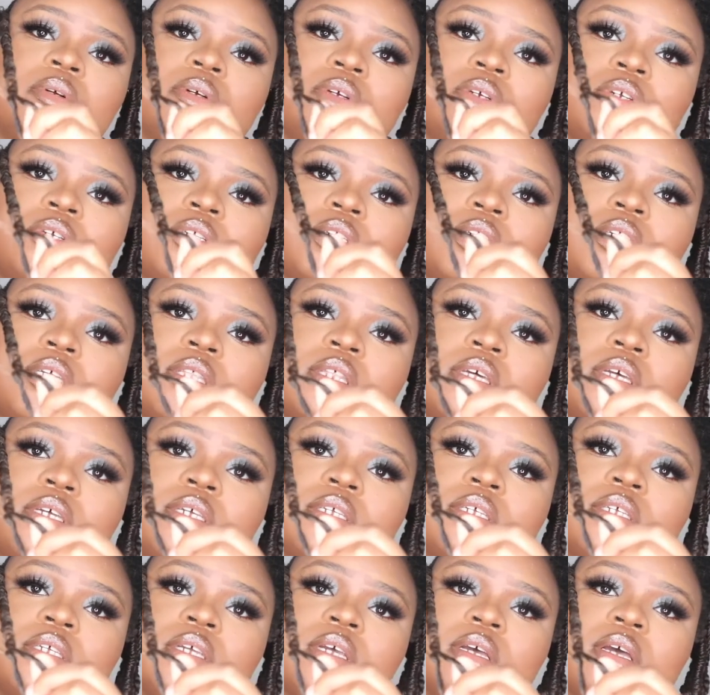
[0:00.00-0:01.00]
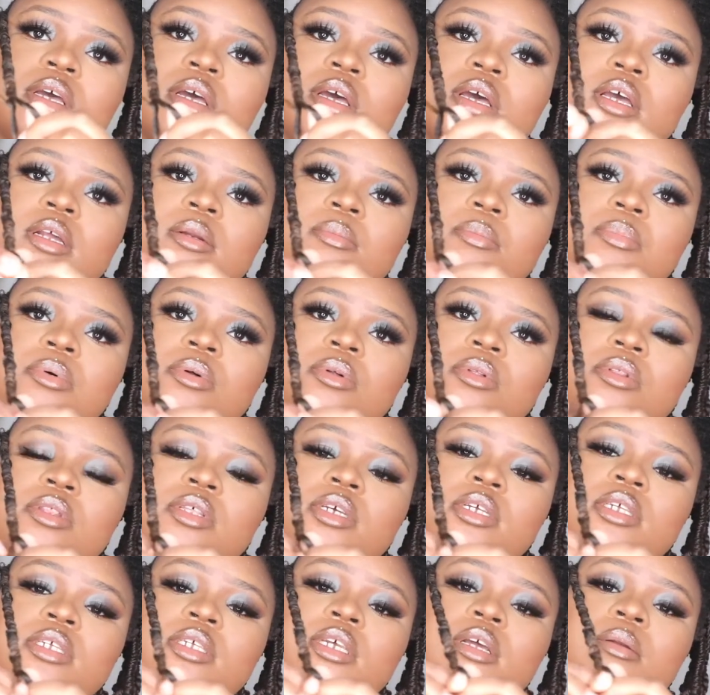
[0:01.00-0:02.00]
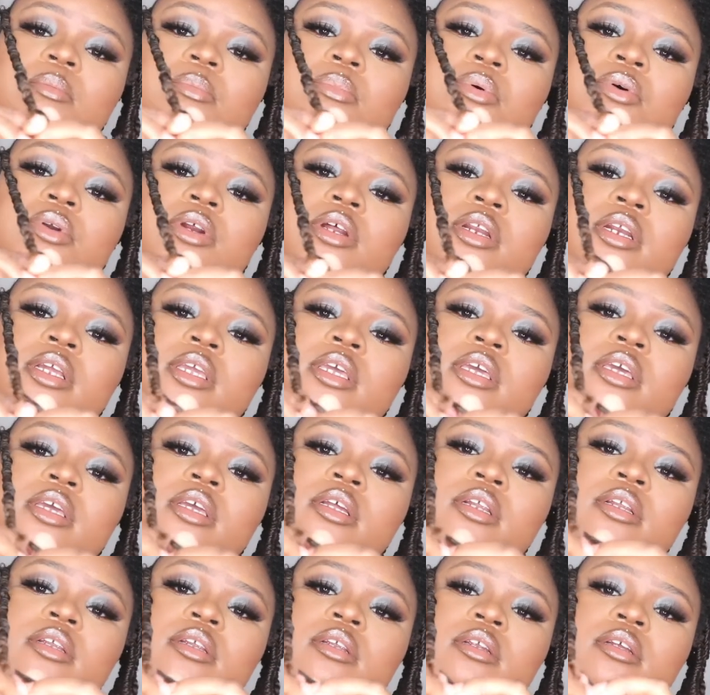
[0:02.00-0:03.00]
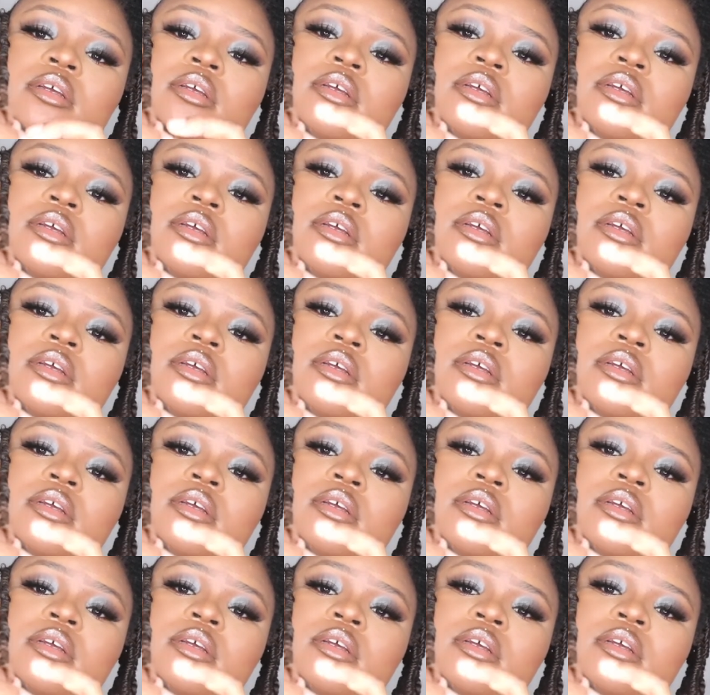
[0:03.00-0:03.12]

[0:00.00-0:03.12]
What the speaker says: you see this, and pull this and put it in,